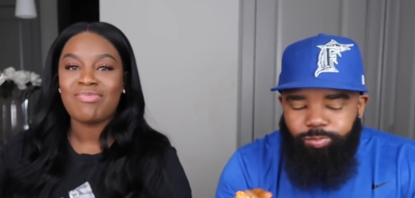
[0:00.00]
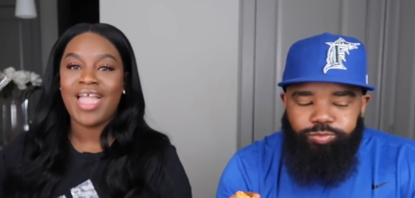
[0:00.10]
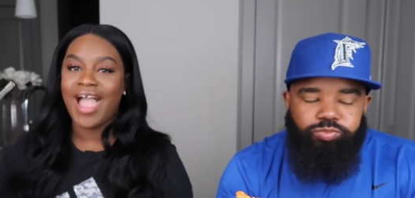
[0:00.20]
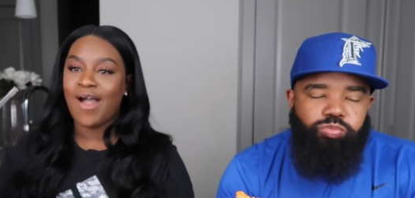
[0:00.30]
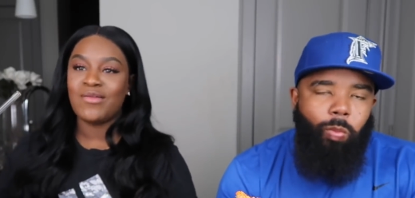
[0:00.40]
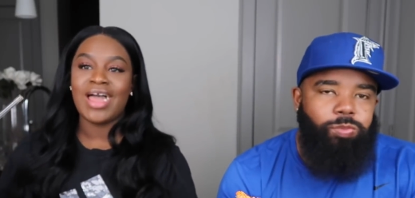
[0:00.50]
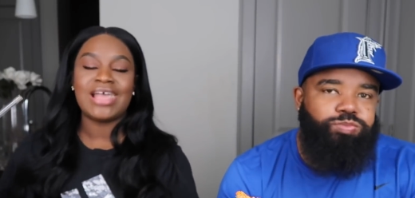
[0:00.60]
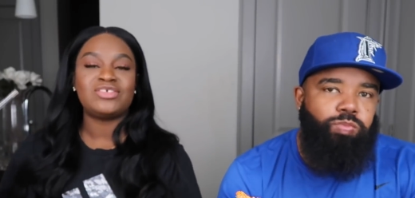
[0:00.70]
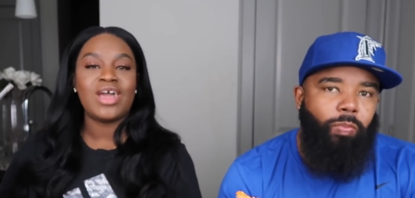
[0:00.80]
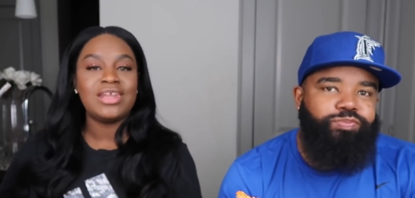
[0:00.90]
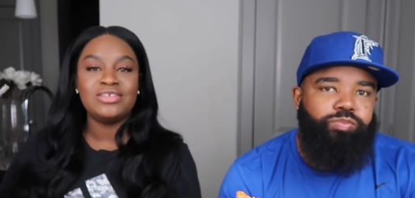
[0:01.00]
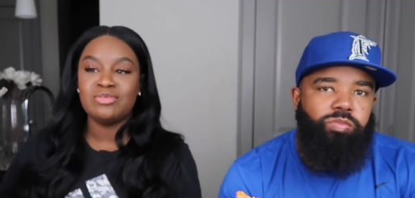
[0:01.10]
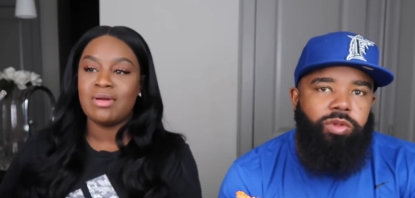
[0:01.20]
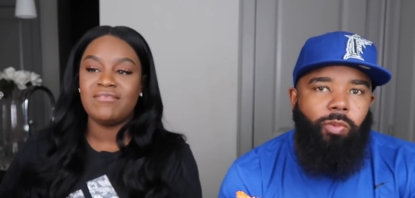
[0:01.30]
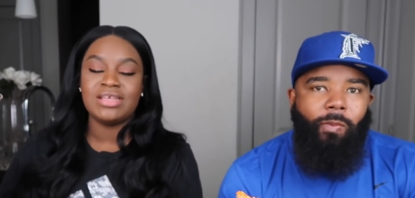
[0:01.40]
Speaker 1: I, don't, I try to
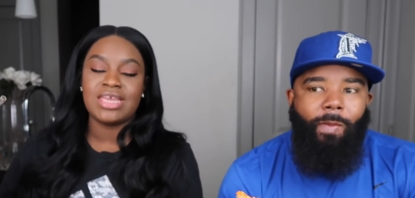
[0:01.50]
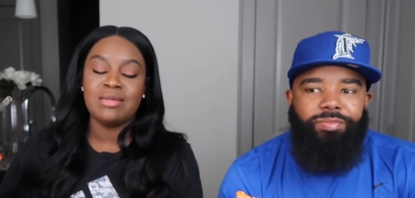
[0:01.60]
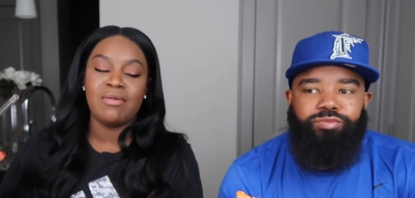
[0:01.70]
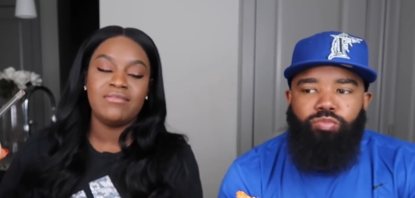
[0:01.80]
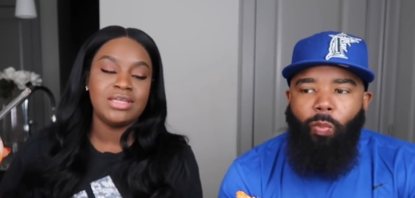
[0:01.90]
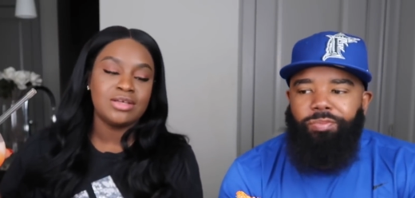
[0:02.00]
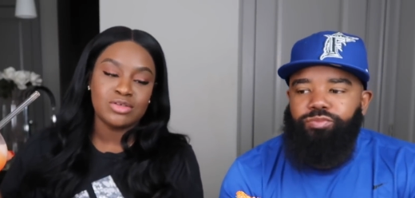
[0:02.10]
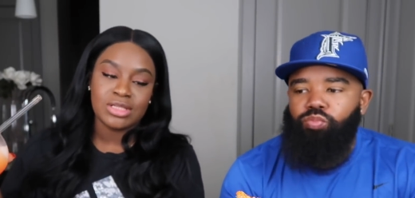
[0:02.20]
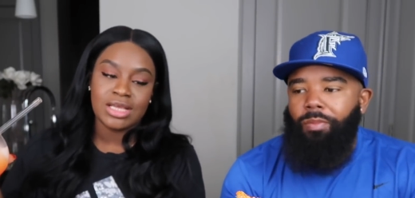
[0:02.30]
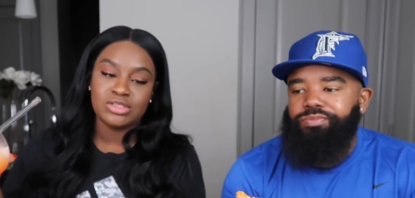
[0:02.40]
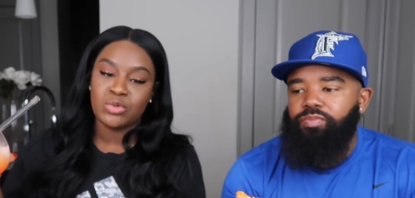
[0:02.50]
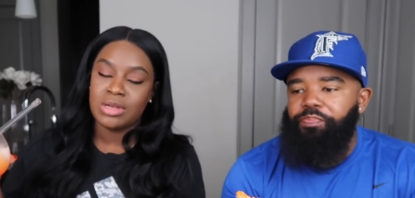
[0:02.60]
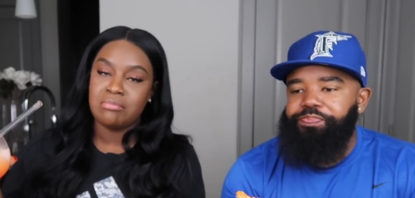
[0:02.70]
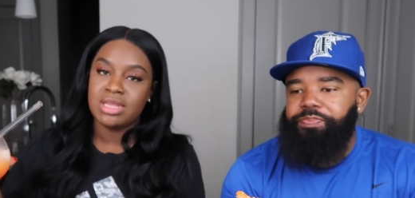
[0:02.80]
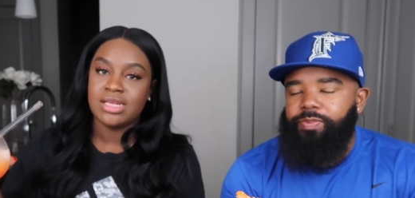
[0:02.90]
do my, keep my videos like
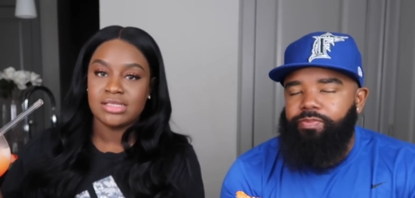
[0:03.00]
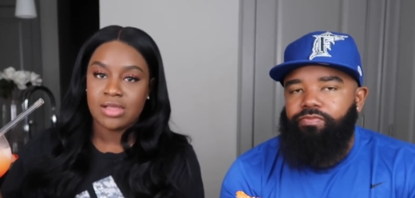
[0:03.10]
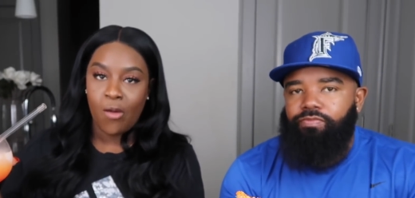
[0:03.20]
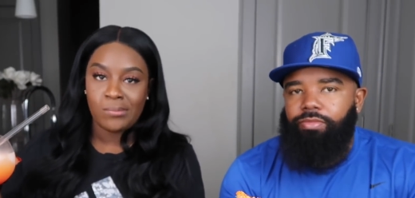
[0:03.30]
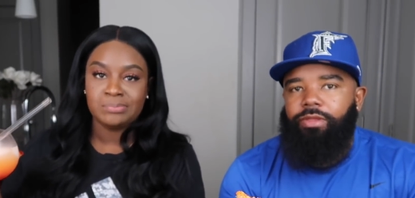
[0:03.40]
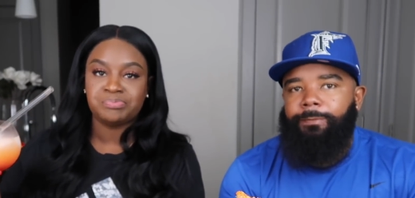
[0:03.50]
twenty minutes, so.